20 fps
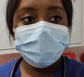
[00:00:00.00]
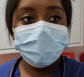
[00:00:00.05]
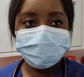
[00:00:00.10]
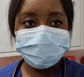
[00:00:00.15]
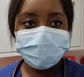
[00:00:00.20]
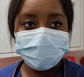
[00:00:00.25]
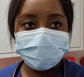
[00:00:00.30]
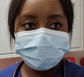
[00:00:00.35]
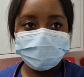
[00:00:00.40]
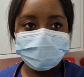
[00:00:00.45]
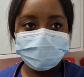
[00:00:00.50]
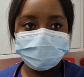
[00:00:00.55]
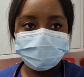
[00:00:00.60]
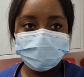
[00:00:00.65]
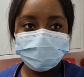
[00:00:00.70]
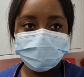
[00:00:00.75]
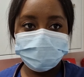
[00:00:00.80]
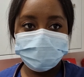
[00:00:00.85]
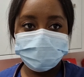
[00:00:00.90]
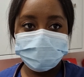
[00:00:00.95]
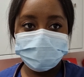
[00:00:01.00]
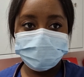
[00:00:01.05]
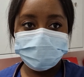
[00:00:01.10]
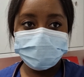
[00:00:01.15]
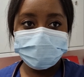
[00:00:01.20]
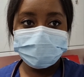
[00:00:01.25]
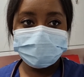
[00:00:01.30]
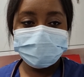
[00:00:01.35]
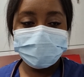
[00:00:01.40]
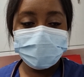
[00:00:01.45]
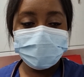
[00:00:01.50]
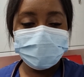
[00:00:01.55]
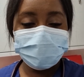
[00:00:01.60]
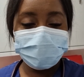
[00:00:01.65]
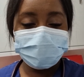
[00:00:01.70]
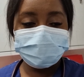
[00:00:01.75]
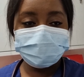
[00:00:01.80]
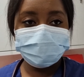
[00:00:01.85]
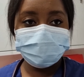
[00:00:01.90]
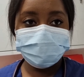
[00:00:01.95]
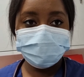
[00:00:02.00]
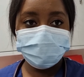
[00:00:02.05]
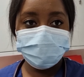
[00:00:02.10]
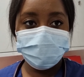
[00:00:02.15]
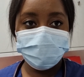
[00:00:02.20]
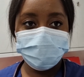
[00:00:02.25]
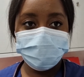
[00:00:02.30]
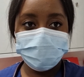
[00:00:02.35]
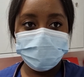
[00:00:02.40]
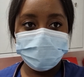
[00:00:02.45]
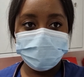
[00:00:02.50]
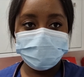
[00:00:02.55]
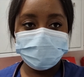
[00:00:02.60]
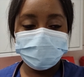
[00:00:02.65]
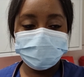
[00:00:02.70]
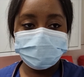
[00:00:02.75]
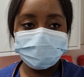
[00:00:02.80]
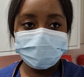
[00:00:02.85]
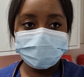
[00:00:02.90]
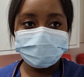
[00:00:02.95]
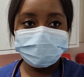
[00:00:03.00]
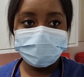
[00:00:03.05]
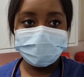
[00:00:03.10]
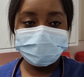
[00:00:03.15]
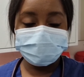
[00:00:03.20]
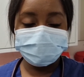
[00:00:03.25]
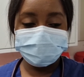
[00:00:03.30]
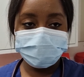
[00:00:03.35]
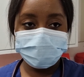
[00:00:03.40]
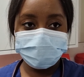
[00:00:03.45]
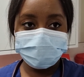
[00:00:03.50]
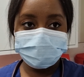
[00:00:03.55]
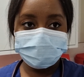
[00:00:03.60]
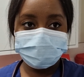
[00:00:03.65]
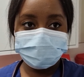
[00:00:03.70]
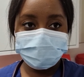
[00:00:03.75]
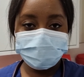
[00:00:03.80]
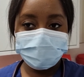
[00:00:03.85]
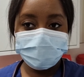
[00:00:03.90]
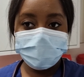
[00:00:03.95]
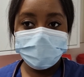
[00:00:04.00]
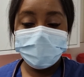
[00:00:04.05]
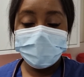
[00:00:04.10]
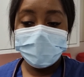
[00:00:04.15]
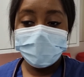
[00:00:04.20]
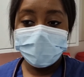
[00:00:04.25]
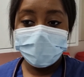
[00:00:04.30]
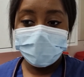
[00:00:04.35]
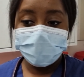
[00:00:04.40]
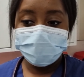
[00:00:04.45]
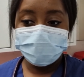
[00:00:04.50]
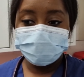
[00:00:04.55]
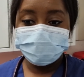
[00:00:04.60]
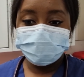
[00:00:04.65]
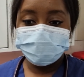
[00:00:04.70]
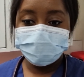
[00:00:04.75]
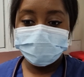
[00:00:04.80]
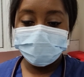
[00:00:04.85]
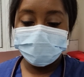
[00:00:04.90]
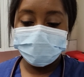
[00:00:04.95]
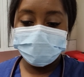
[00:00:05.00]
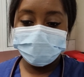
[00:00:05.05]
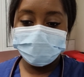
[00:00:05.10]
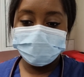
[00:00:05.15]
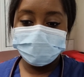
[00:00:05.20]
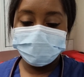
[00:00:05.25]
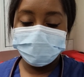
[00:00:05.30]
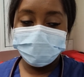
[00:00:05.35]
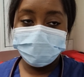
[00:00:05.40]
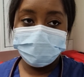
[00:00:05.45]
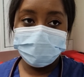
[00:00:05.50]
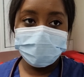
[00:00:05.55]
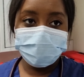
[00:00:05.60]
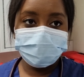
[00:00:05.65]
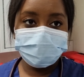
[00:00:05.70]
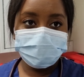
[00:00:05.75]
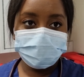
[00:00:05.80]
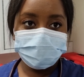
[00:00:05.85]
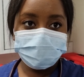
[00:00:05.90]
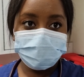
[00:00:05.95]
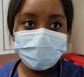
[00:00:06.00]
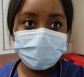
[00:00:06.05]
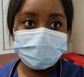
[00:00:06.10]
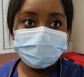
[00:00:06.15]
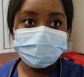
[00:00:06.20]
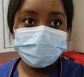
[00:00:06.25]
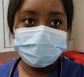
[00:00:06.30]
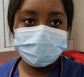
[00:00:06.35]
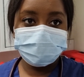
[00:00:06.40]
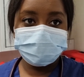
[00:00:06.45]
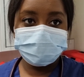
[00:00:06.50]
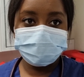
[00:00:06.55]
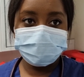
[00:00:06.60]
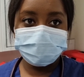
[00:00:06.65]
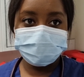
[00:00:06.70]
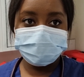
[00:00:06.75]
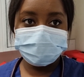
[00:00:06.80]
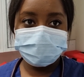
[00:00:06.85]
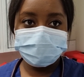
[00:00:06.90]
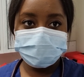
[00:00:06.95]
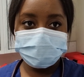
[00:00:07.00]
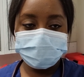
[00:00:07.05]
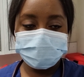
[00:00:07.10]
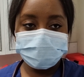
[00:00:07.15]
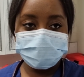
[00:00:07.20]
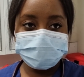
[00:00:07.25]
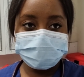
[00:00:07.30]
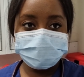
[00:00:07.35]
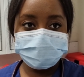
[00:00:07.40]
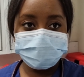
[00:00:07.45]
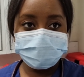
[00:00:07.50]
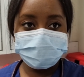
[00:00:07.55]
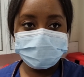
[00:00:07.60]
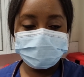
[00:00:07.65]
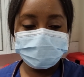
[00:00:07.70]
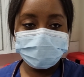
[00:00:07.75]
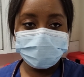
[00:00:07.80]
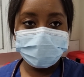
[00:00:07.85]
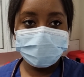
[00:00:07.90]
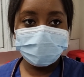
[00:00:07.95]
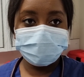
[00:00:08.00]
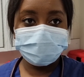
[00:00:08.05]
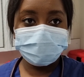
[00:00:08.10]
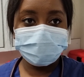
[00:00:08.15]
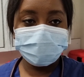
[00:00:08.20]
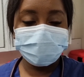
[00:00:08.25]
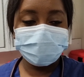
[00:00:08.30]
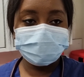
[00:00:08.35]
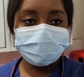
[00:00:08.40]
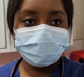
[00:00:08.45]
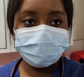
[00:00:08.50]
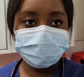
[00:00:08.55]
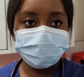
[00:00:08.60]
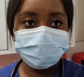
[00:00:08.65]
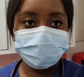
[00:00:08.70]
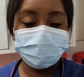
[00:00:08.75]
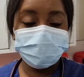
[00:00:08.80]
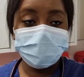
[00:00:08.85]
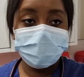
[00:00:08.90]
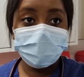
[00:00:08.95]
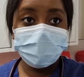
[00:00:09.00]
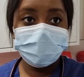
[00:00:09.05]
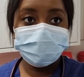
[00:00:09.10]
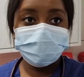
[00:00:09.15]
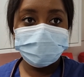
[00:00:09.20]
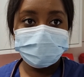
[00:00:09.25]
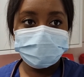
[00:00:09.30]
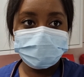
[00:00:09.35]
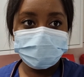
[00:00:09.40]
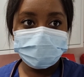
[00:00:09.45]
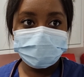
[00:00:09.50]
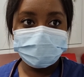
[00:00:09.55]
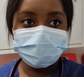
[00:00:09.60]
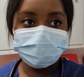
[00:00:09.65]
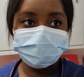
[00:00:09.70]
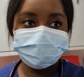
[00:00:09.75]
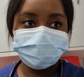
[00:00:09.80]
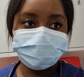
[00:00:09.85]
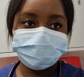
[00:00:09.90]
I have an endoscopy suite next door where all of that takes place, and we'll be on the lookout for her results and we'll see how we have to proceed.